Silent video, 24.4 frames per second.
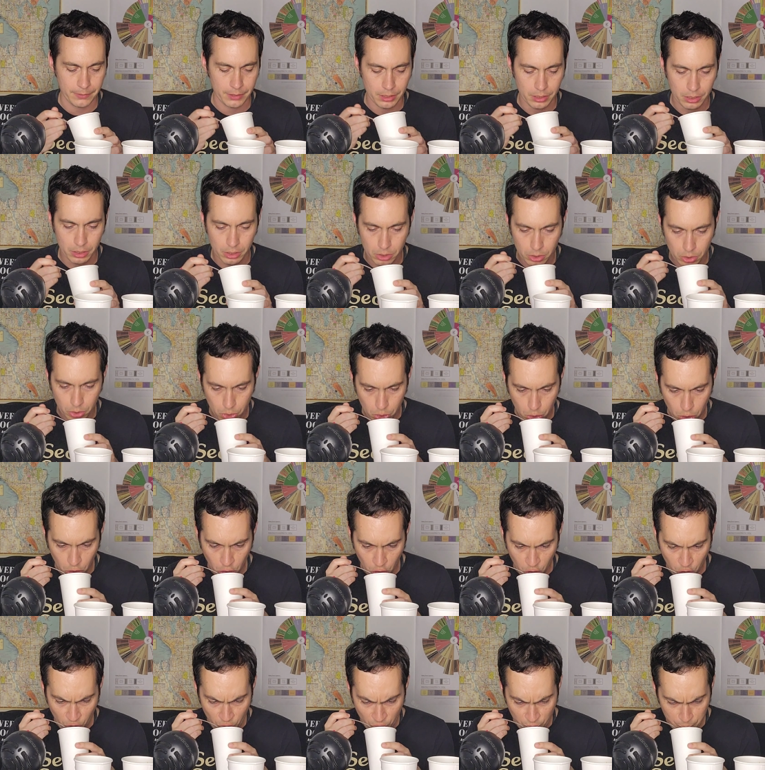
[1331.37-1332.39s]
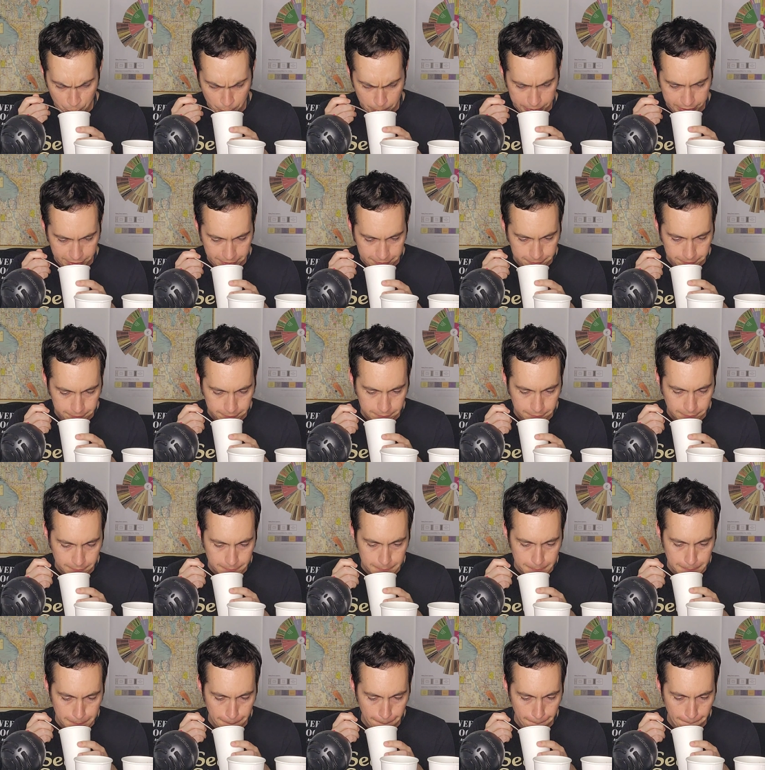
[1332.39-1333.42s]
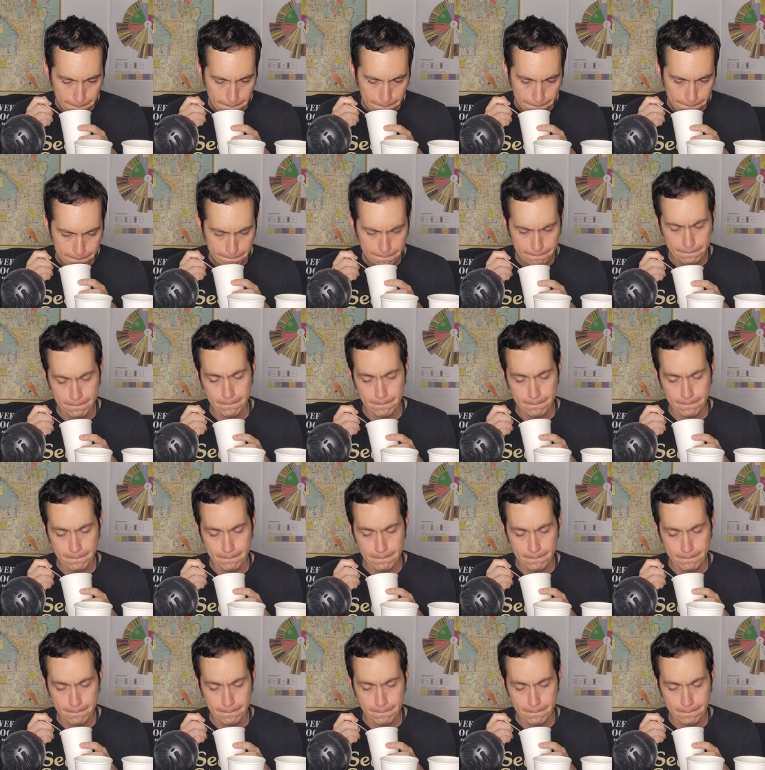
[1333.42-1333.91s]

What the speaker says: No one is speaking in this clip.